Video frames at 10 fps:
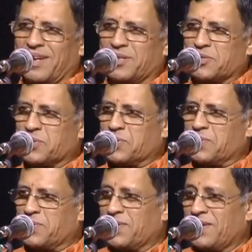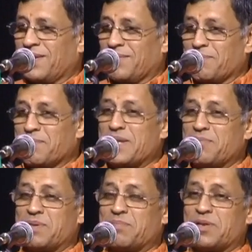And so
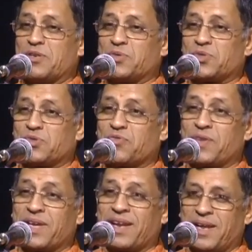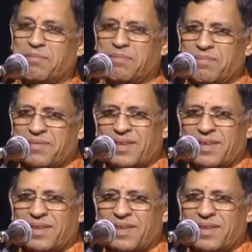many people used to fear him,